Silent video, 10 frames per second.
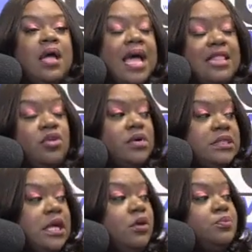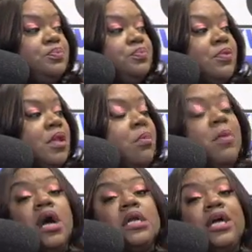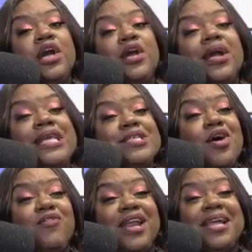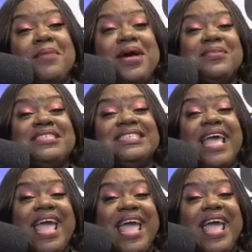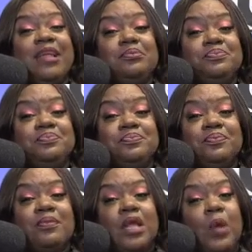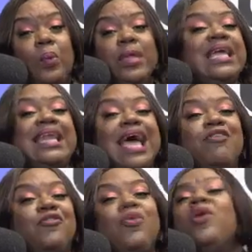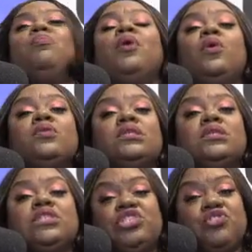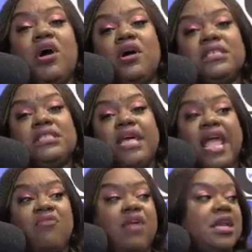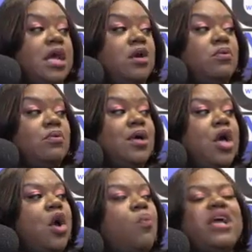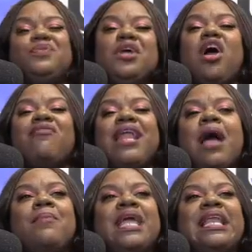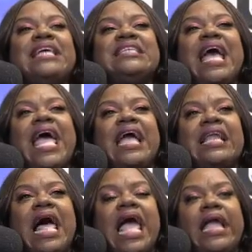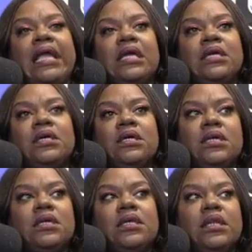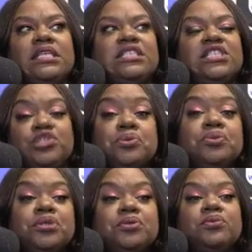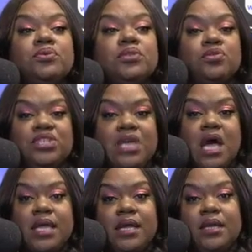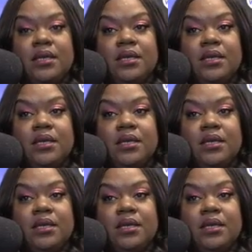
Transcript: I thought so. Mark Lerner has already come out and said we cannot afford both Strauss and Rendon. Which we already, I mean, let's not act like this is new news or shocking.